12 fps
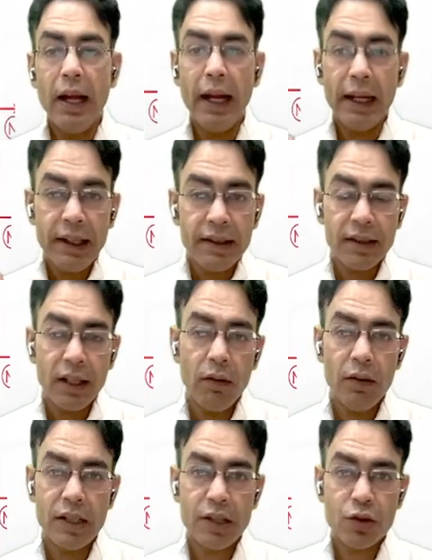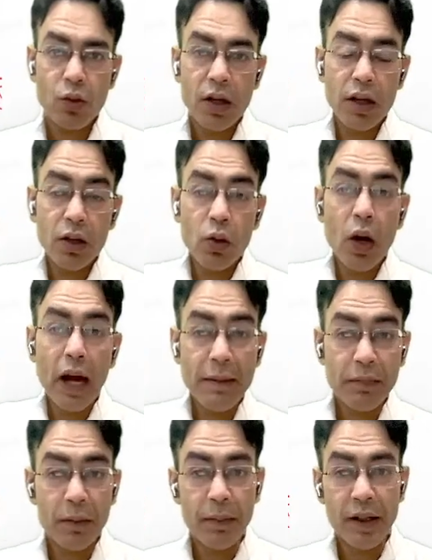Any cell which has to undergo
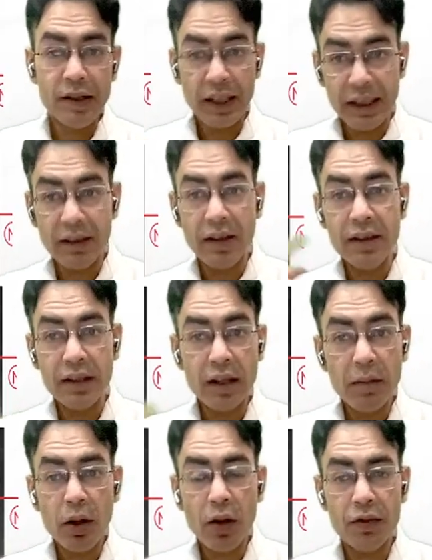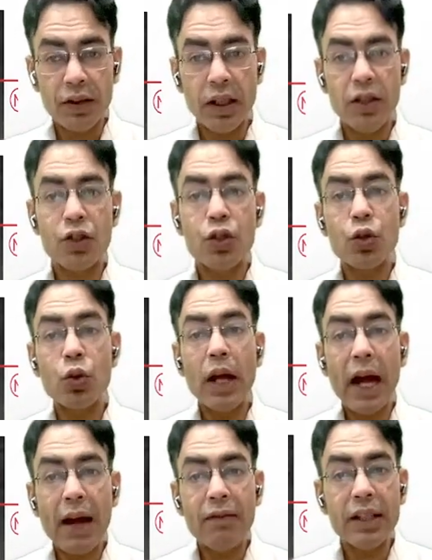hyperplasia, increase in number of cells, should
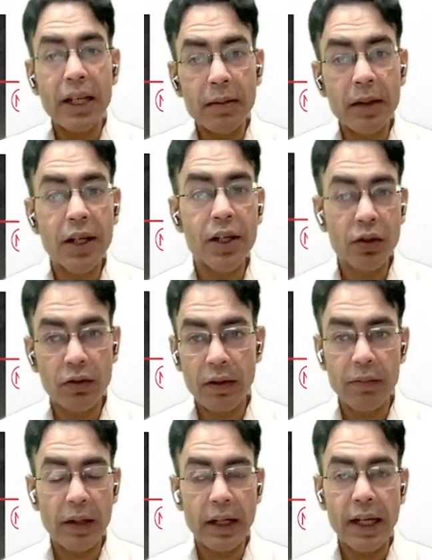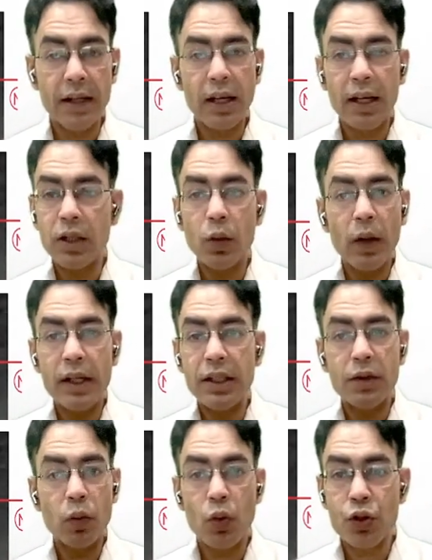have the ability to replicate. Otherwise,
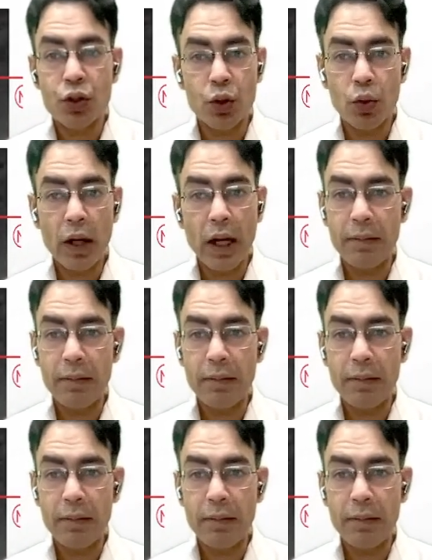it won't show